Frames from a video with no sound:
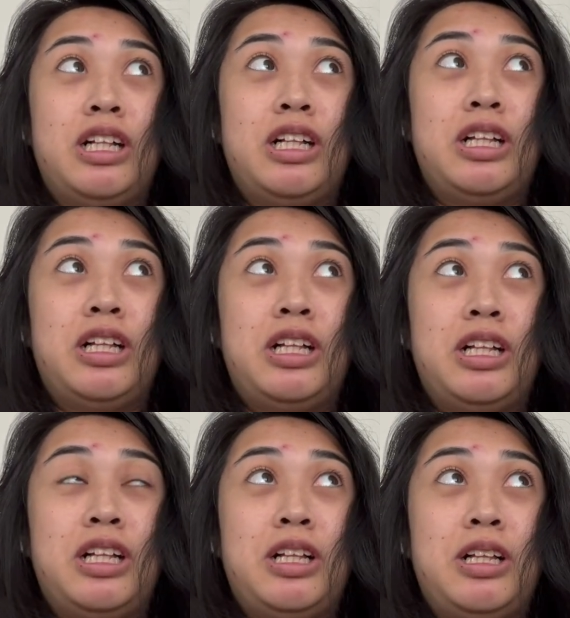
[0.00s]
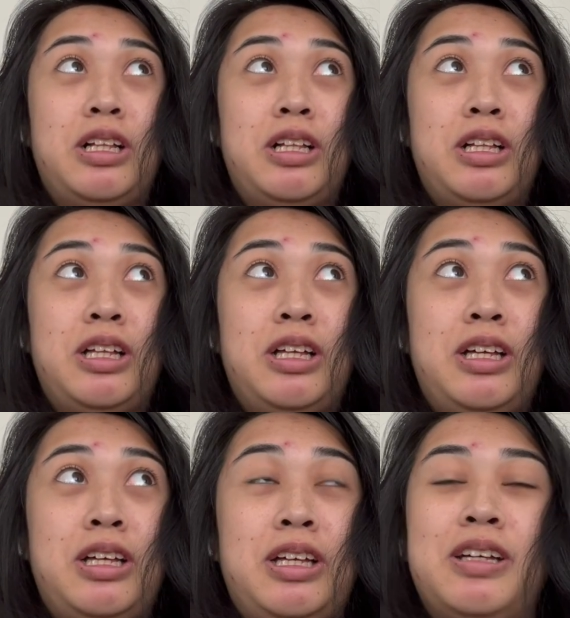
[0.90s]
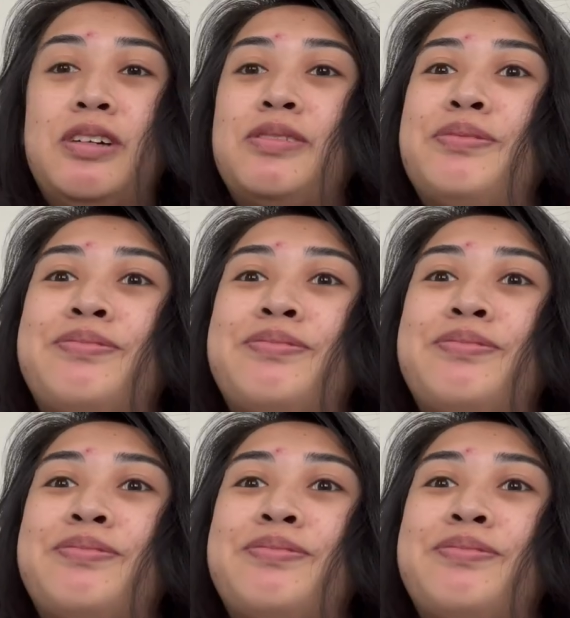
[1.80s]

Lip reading: [no speech]